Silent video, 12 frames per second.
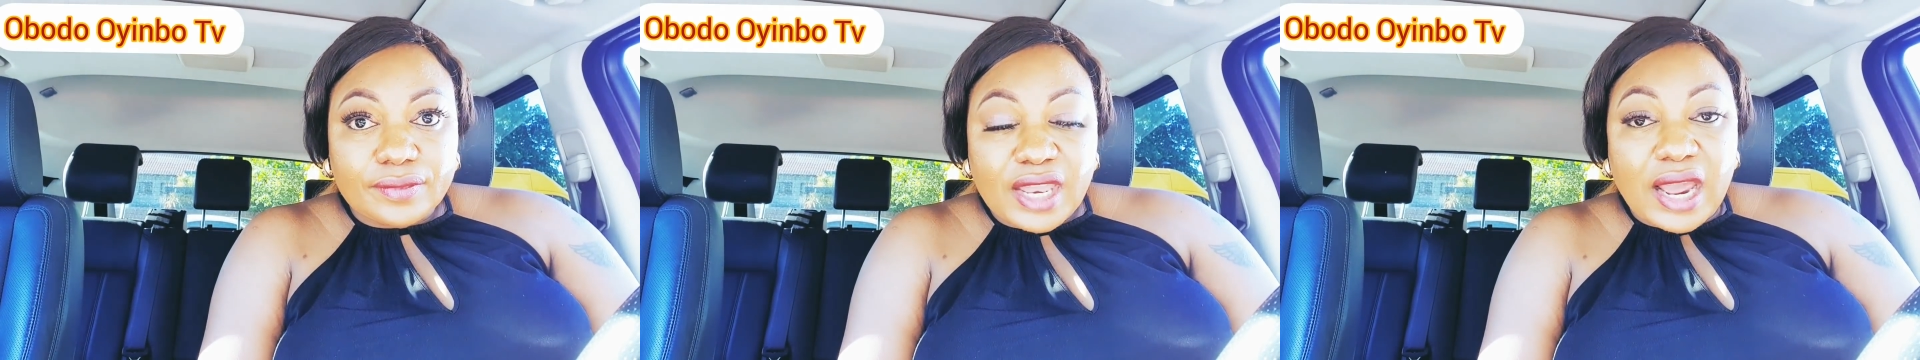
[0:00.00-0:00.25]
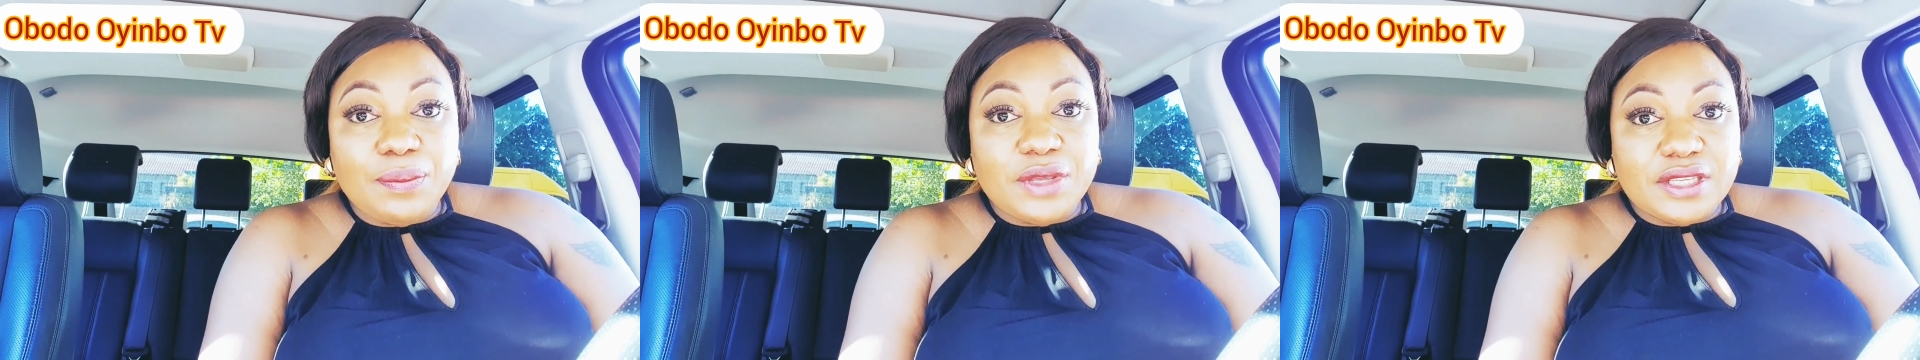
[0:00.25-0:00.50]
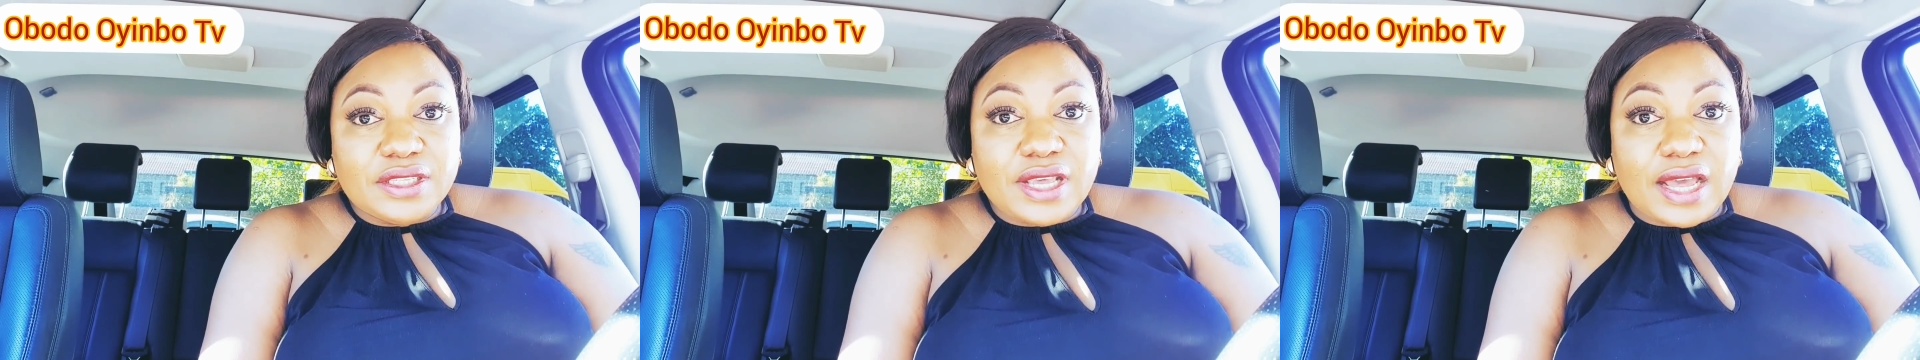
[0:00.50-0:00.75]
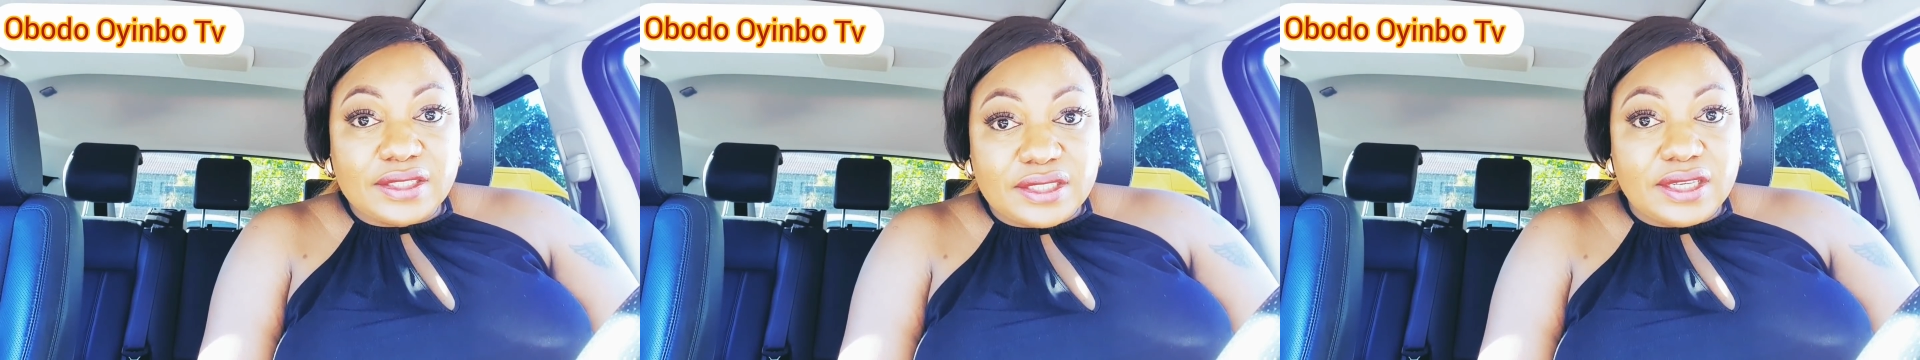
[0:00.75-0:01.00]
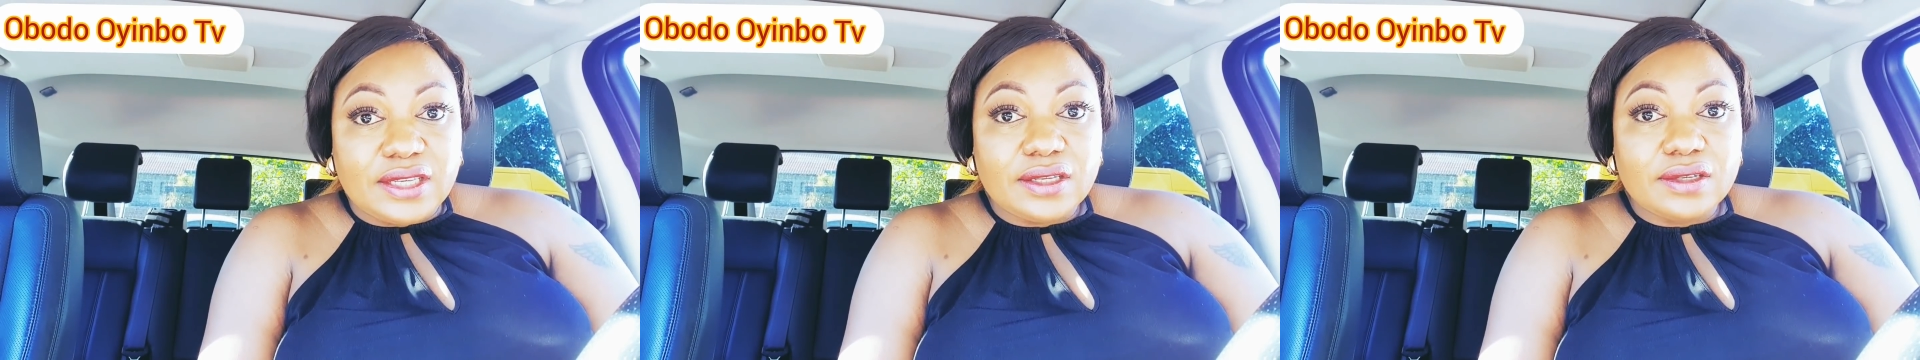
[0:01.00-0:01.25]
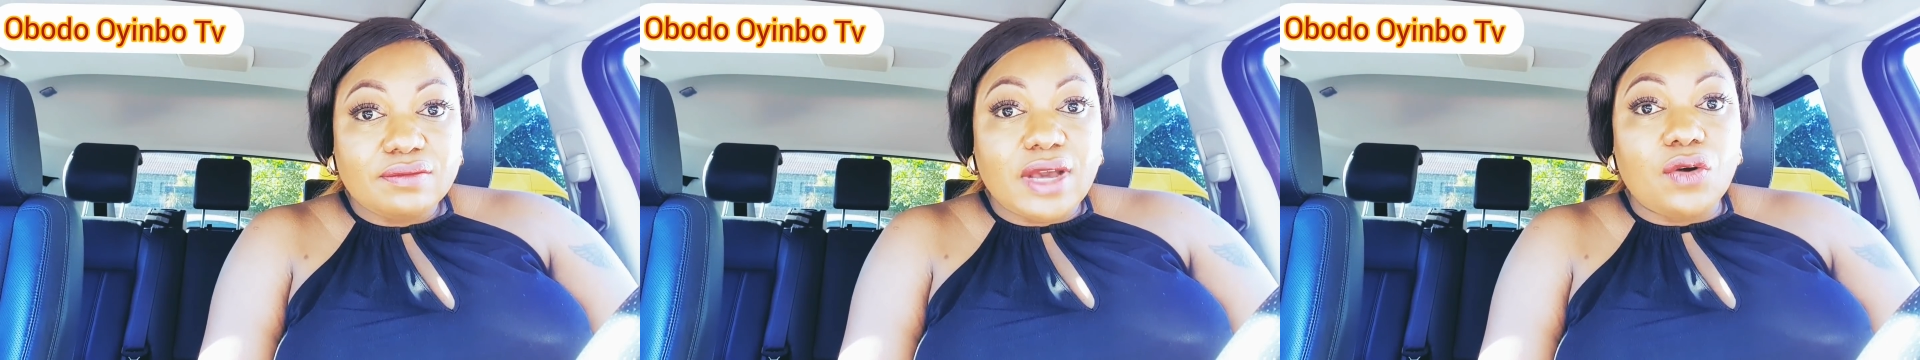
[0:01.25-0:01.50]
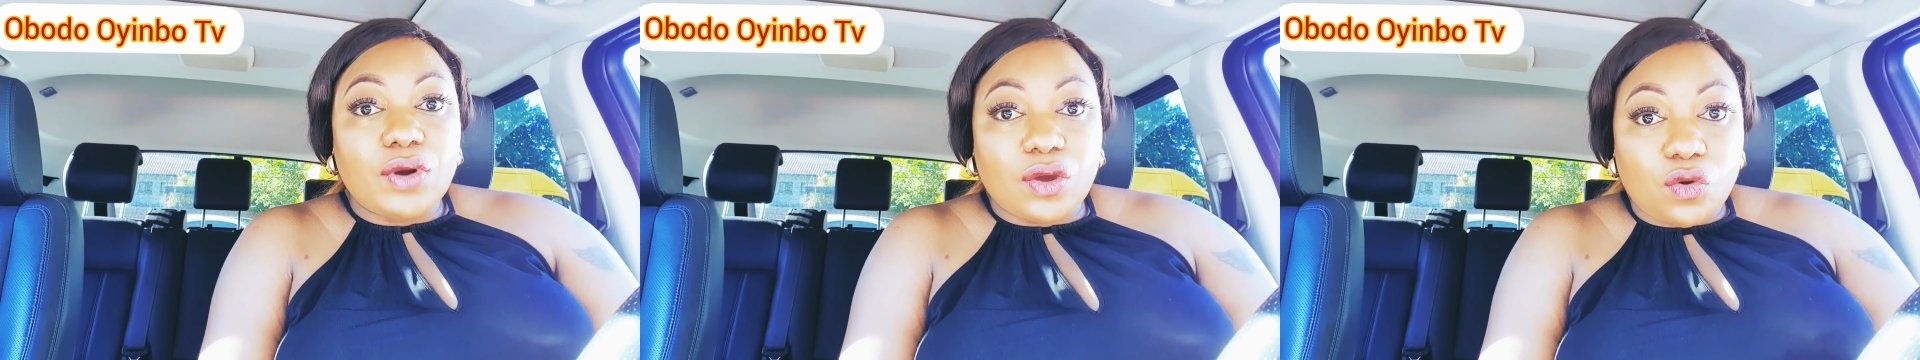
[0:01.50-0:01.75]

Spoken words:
That means, auntie, bere